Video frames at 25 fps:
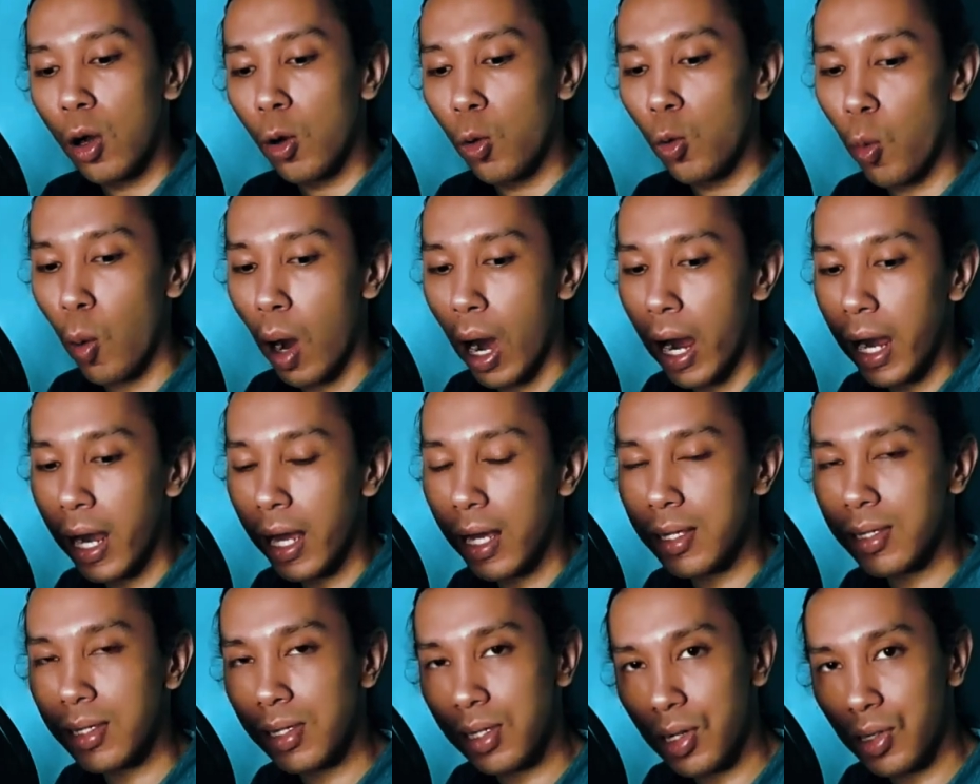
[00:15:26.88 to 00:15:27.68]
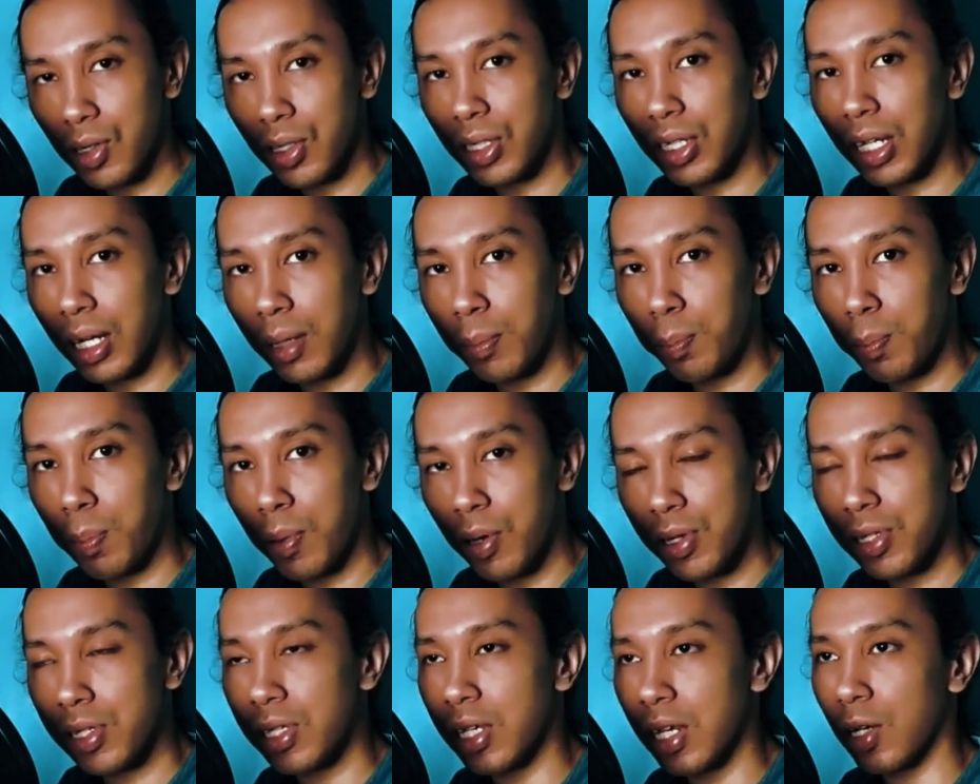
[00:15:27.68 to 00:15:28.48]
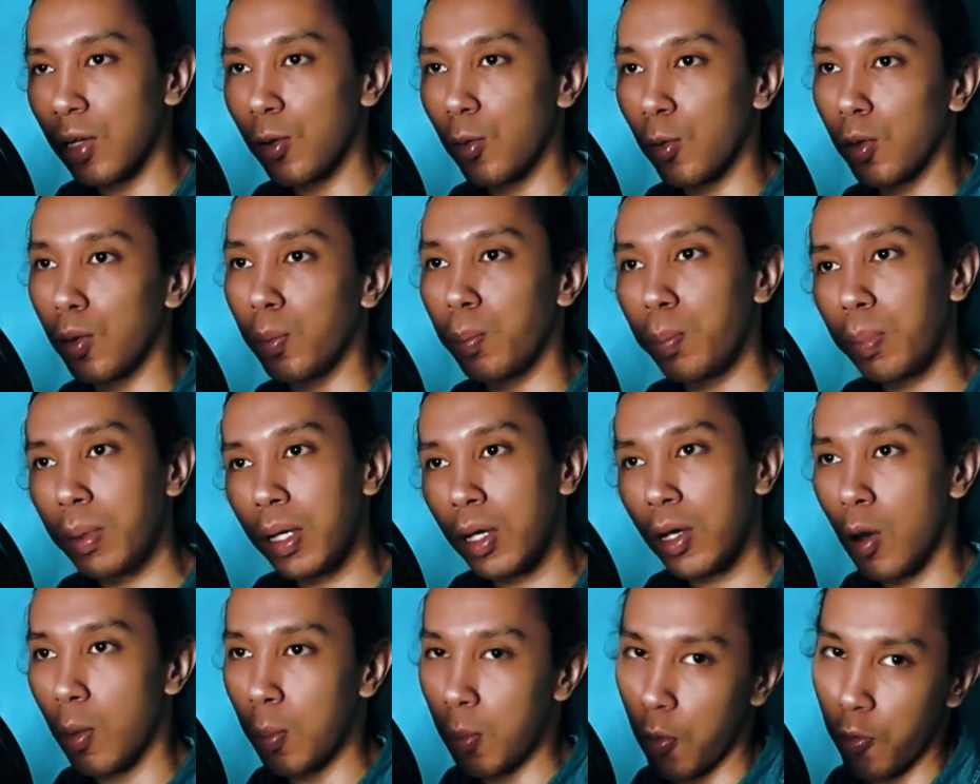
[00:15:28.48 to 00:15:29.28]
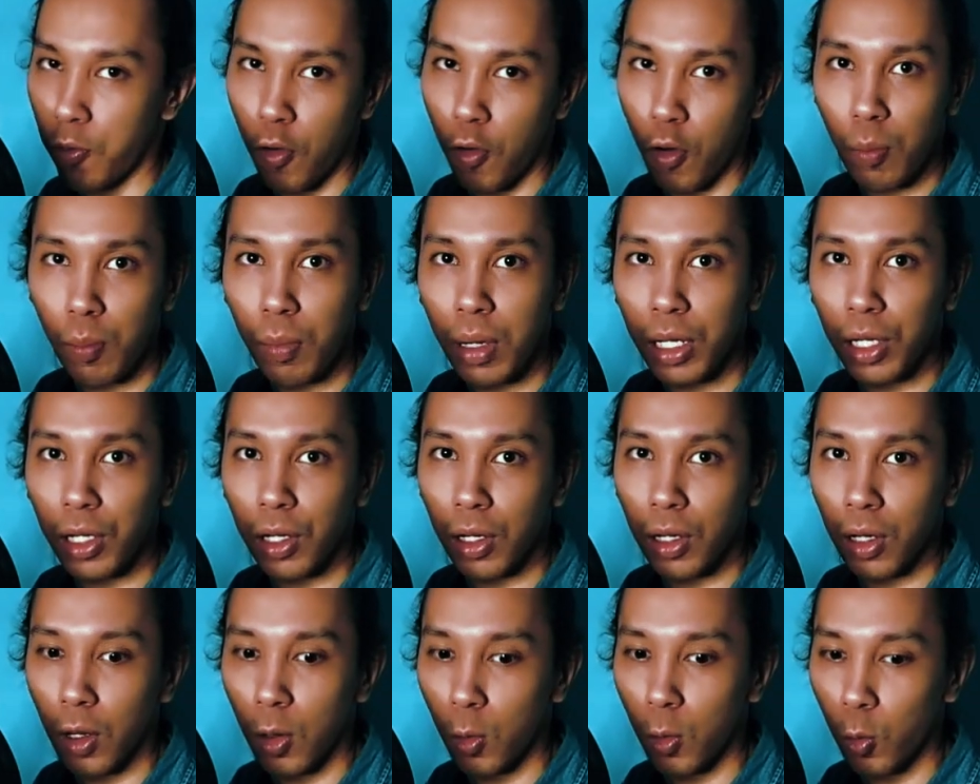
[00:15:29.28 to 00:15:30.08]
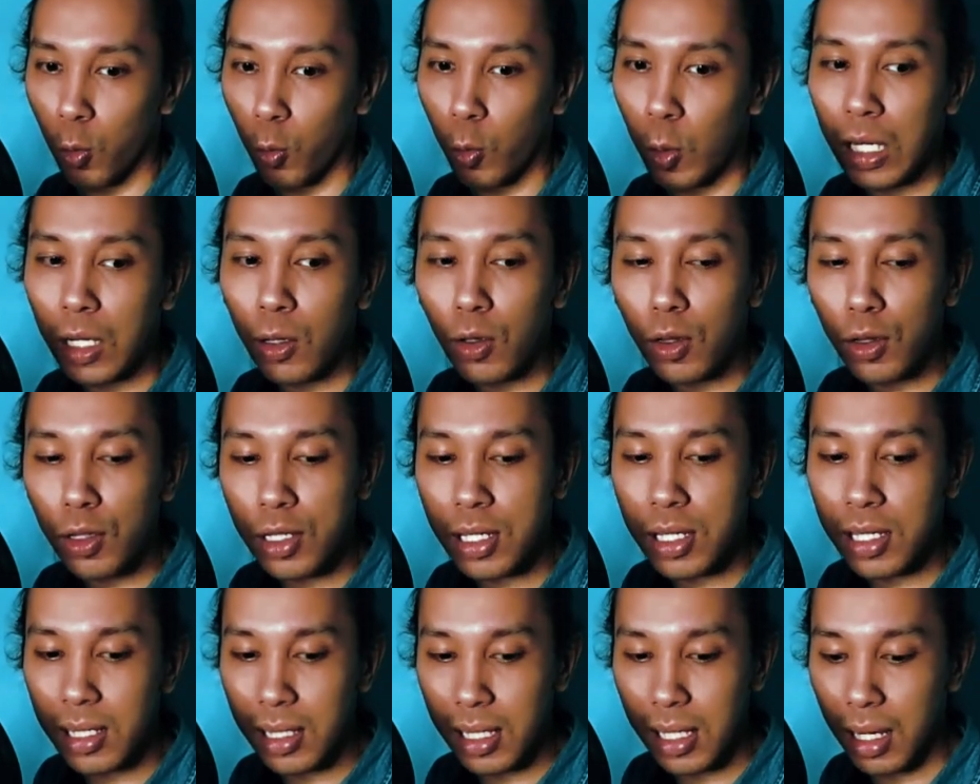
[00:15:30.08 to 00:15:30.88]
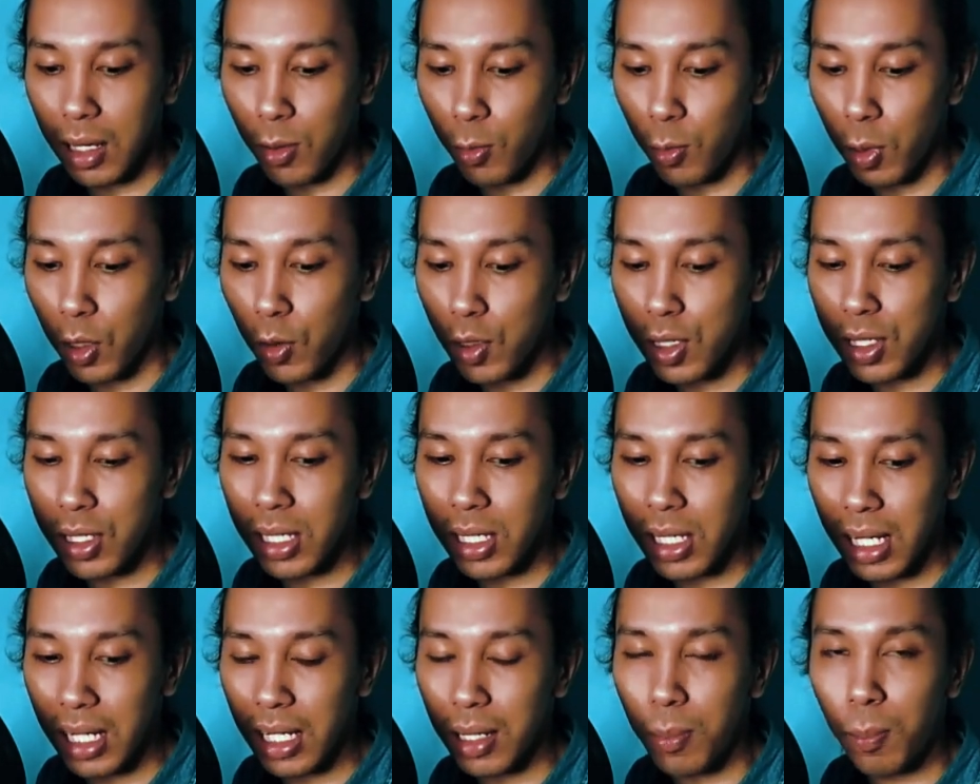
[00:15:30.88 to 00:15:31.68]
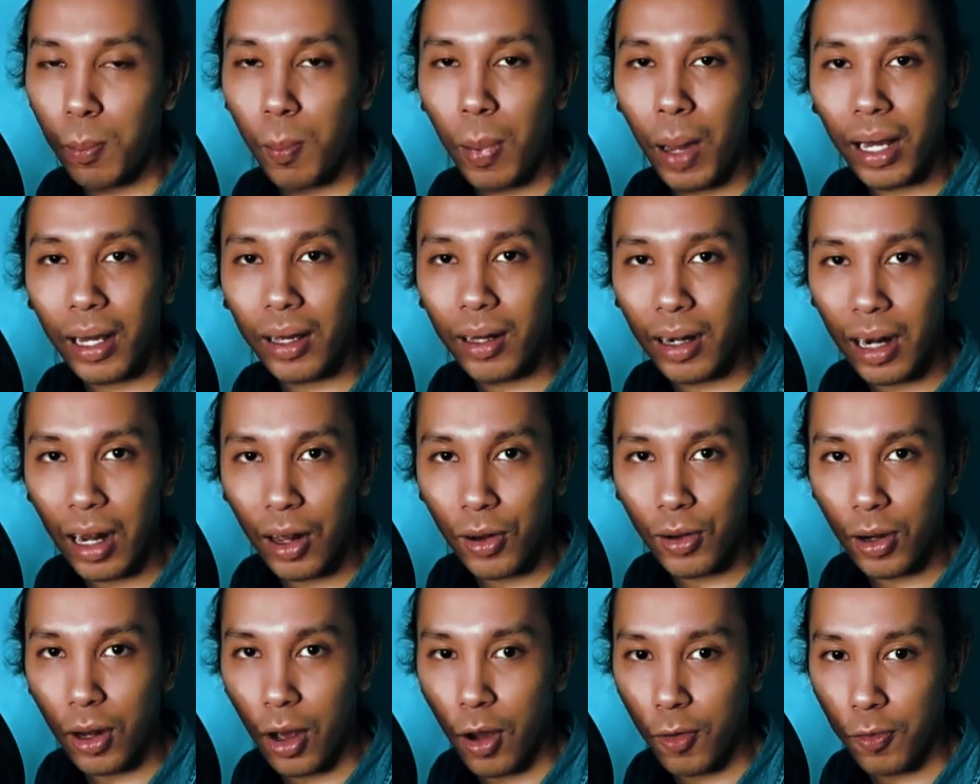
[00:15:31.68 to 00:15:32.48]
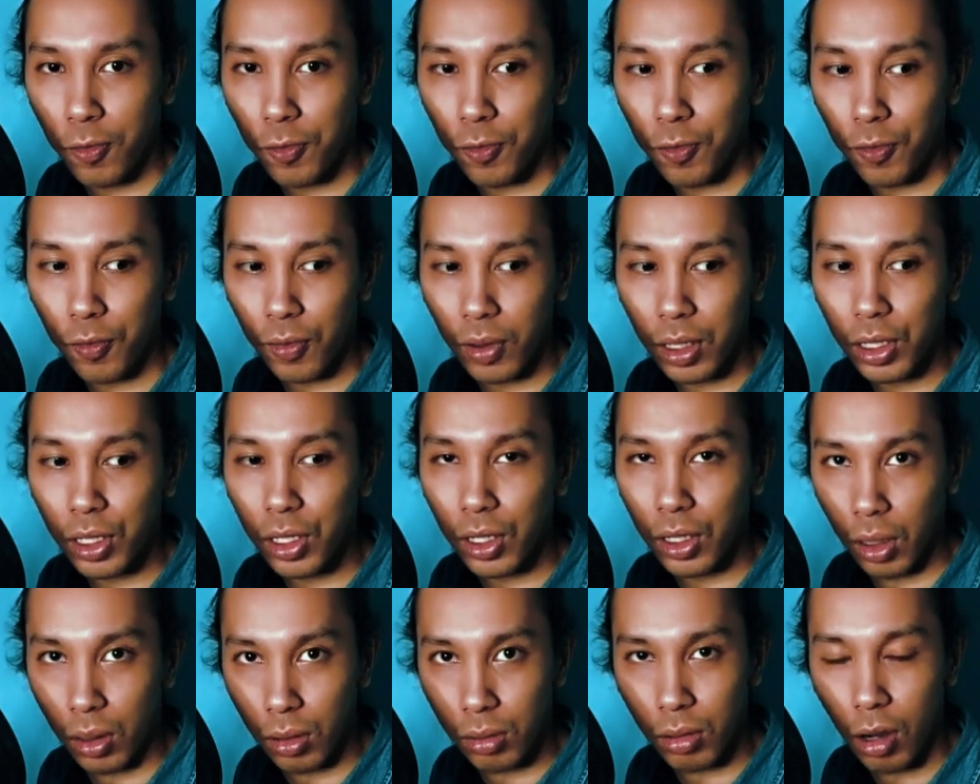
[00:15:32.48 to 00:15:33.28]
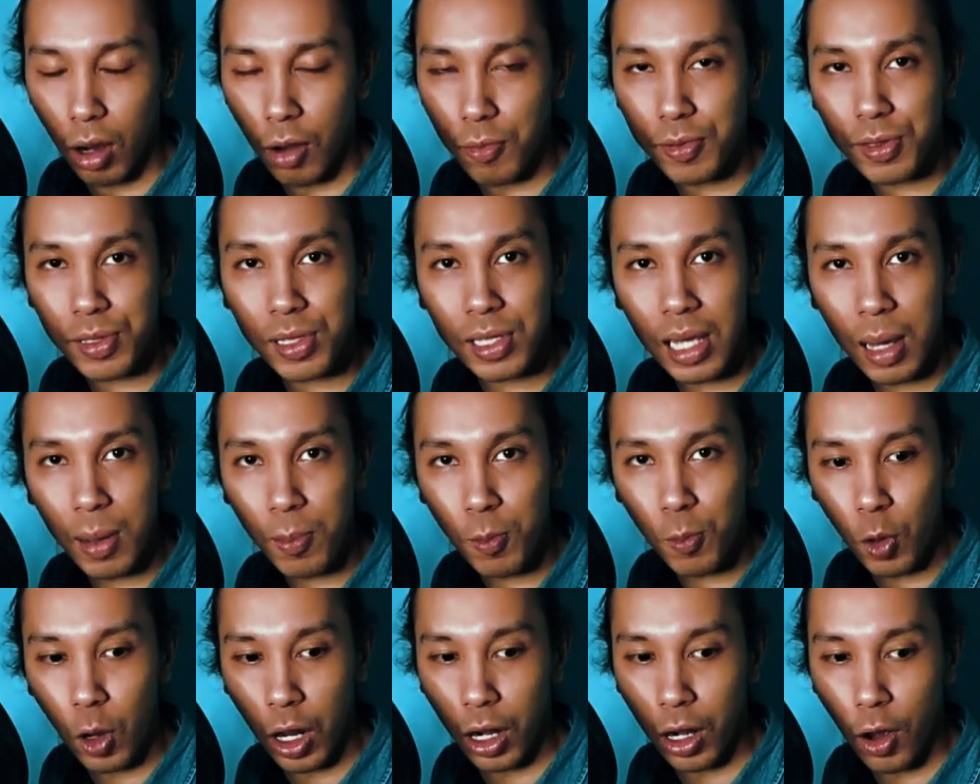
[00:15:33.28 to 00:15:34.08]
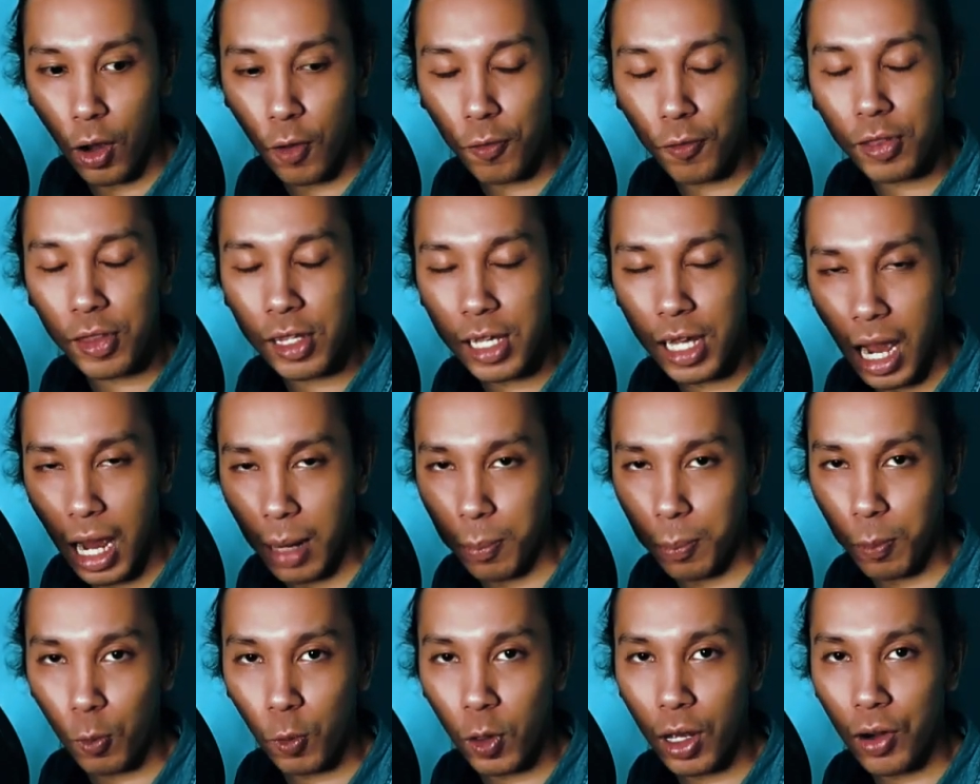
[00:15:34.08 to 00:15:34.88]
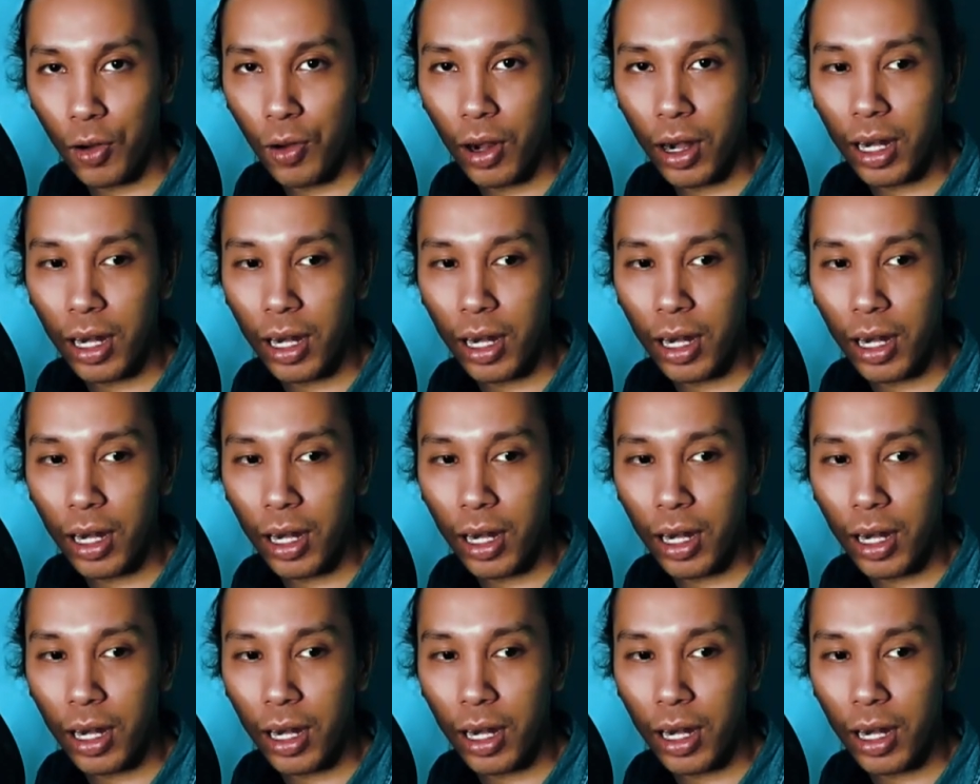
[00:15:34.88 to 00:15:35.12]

why a certain person could be homophobic. We could see the background of of someone of type. We